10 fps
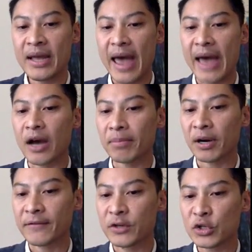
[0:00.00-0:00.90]
And on
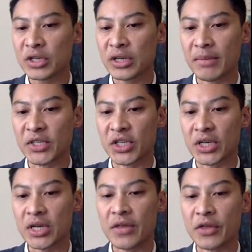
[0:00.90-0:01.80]
perfusion
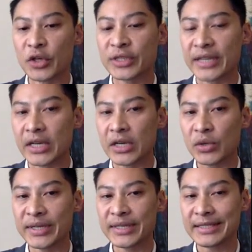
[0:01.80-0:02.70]
imaging, there's
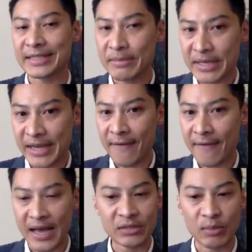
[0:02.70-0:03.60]
increased CBF
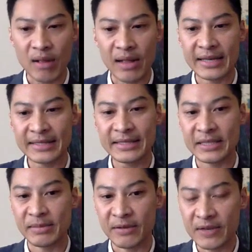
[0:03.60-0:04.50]
as well as
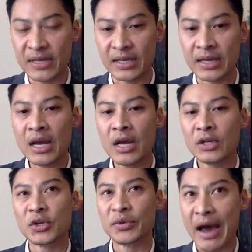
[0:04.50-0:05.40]
CBV.
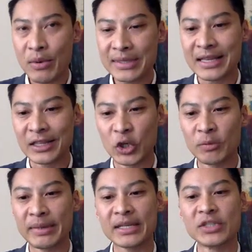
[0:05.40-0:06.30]
So that was a little
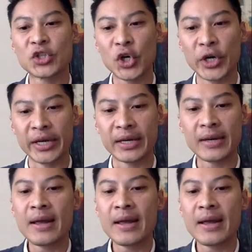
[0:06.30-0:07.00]
bit concerning.